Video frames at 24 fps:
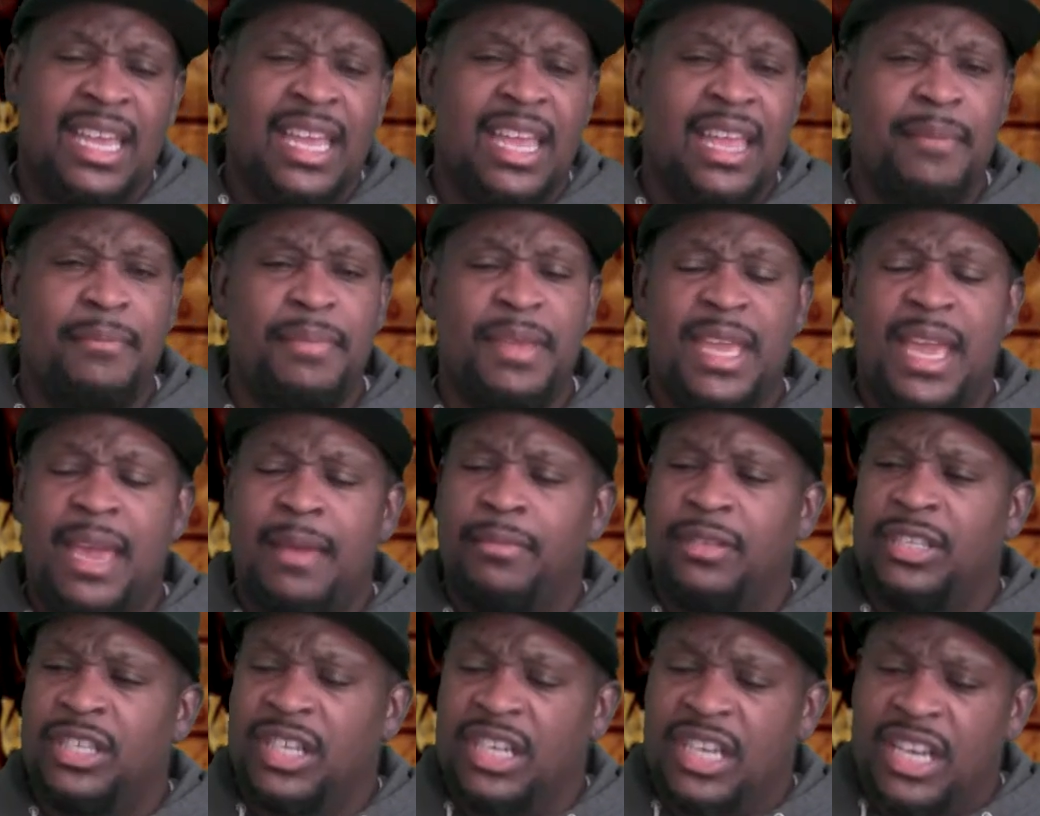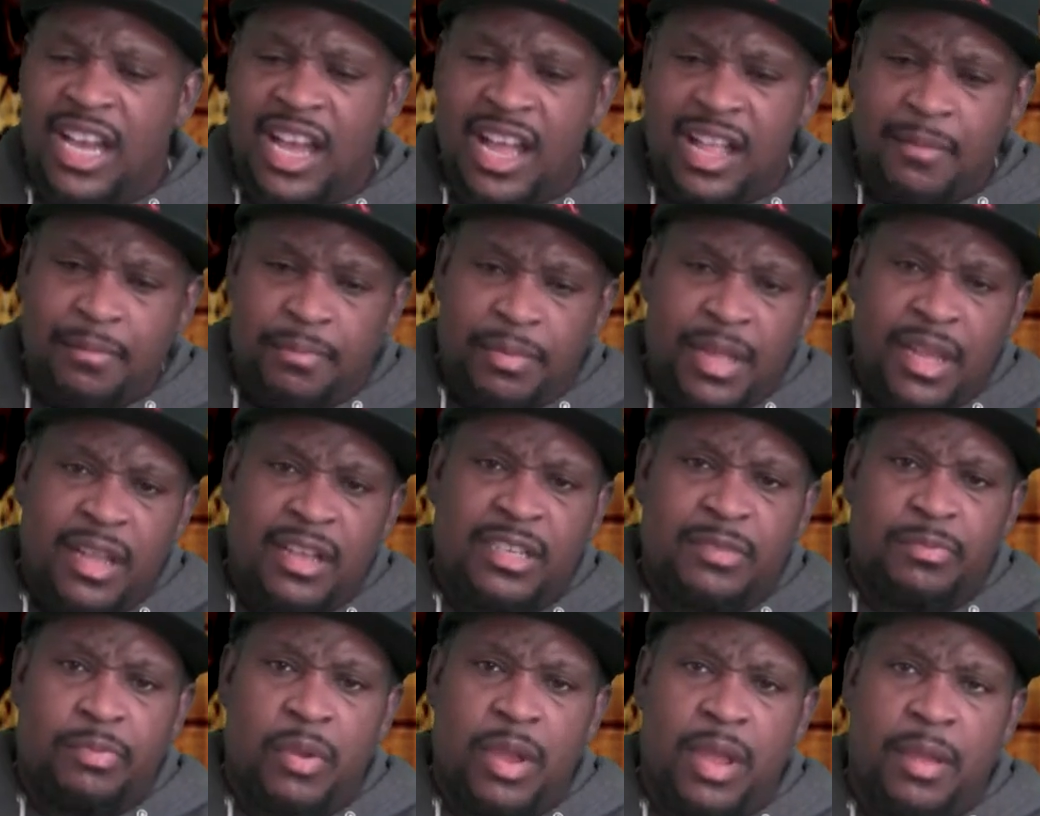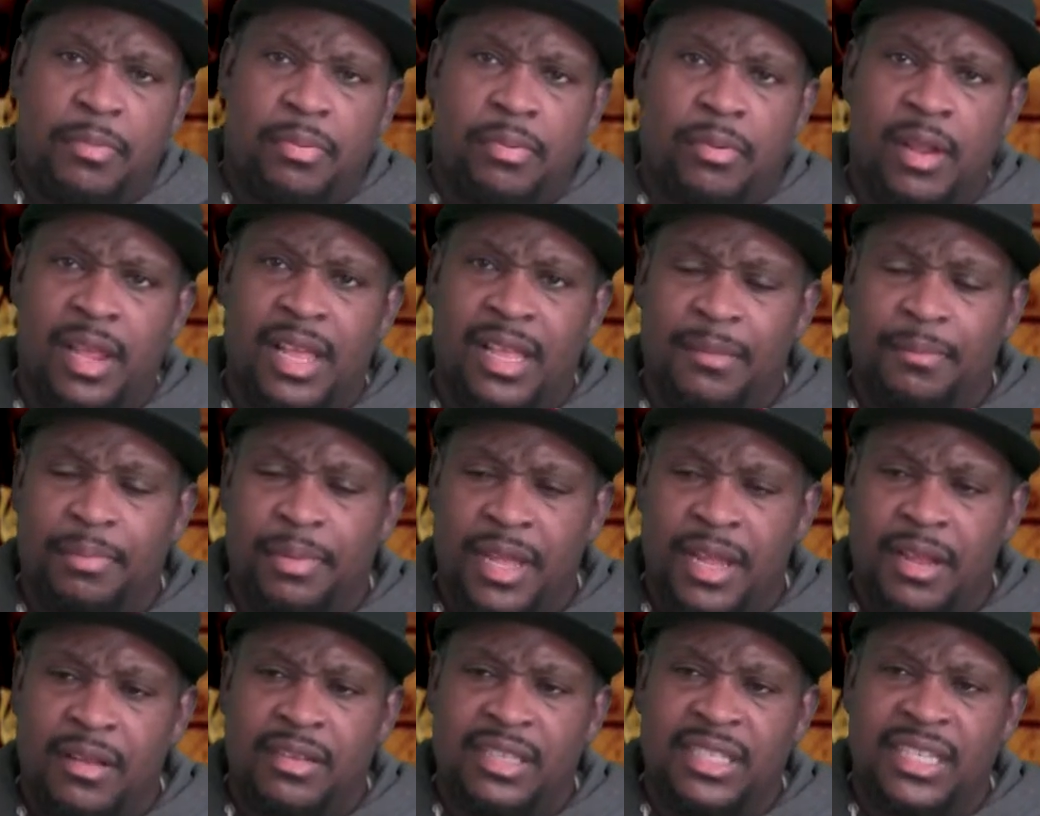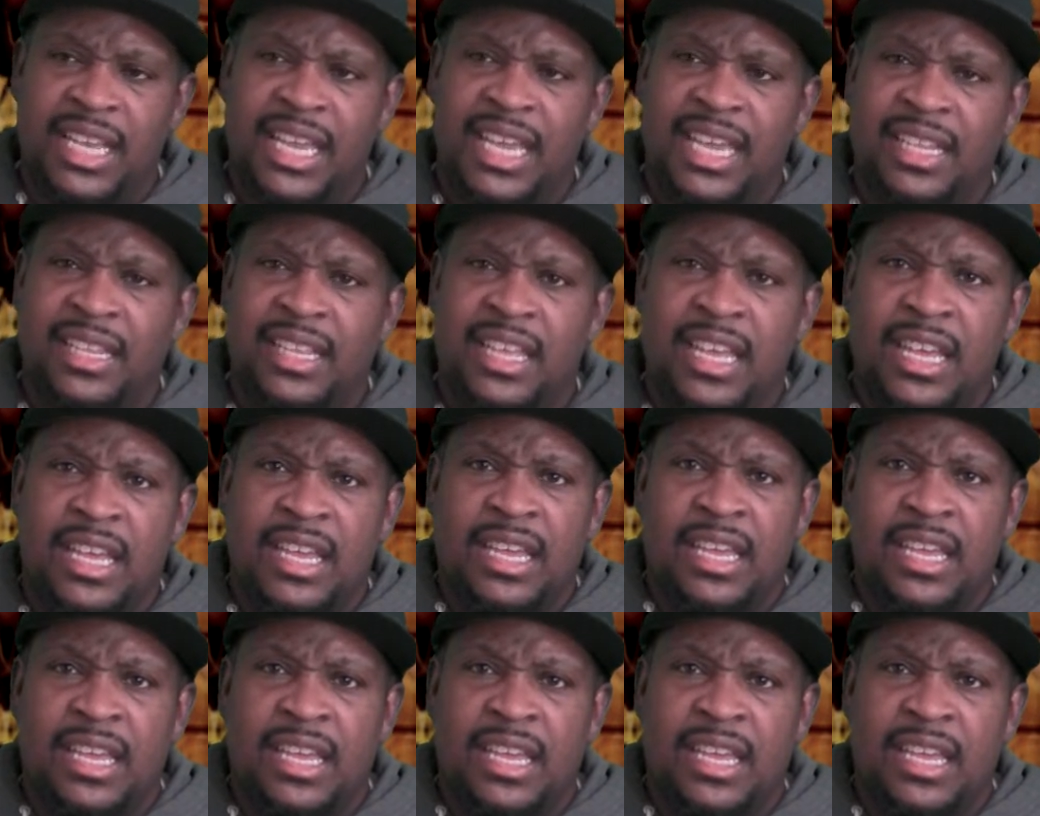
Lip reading: and be able to cut players, bring players in,